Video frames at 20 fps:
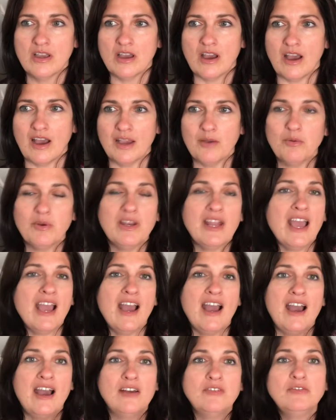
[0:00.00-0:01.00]
I would
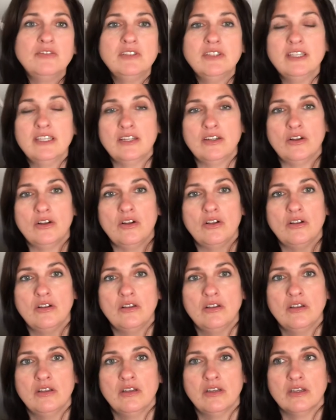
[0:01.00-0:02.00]
have little
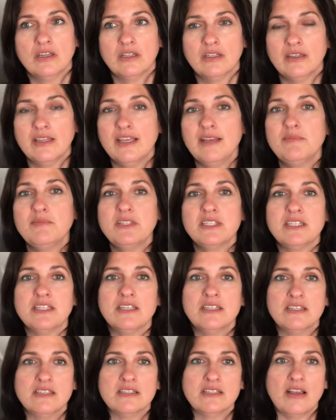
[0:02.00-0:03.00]

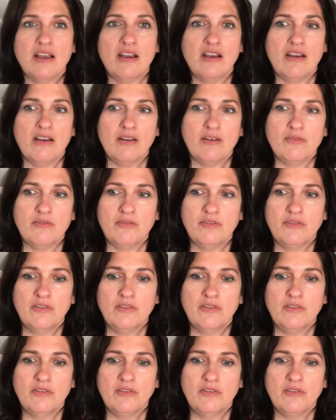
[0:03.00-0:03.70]
glimpses of